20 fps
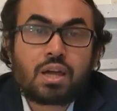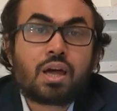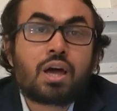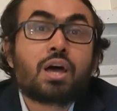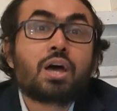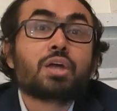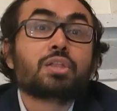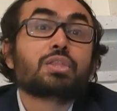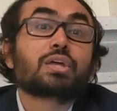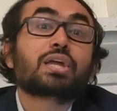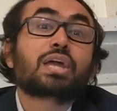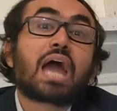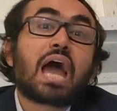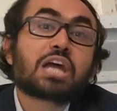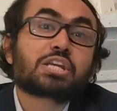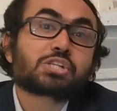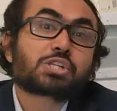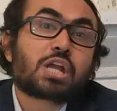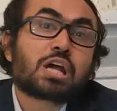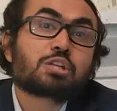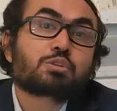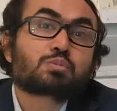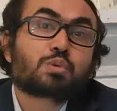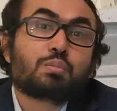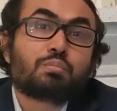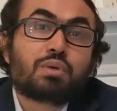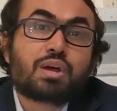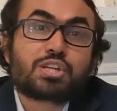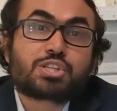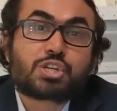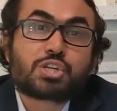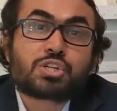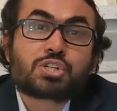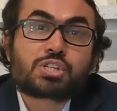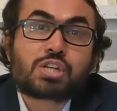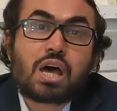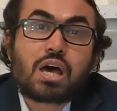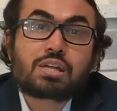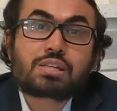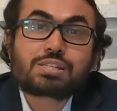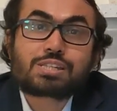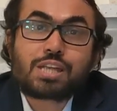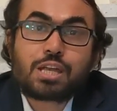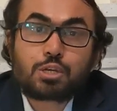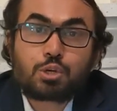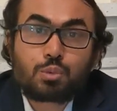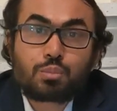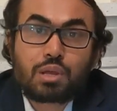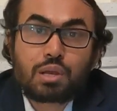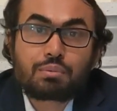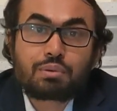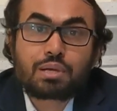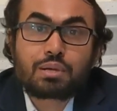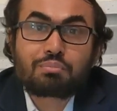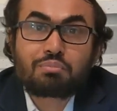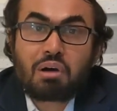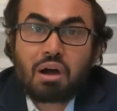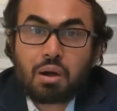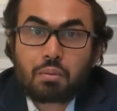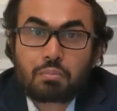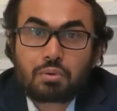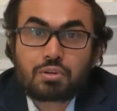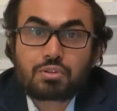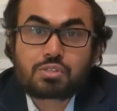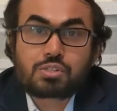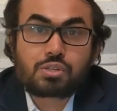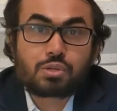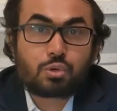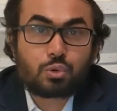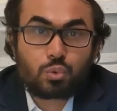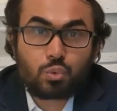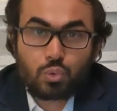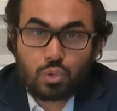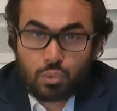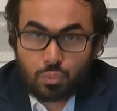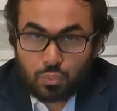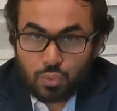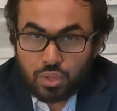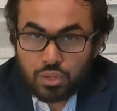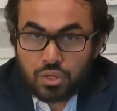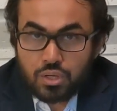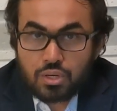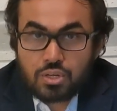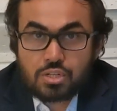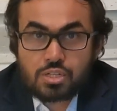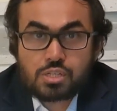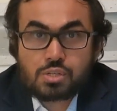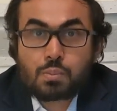The cash transfer measures are set to benefit farmers, rural workers,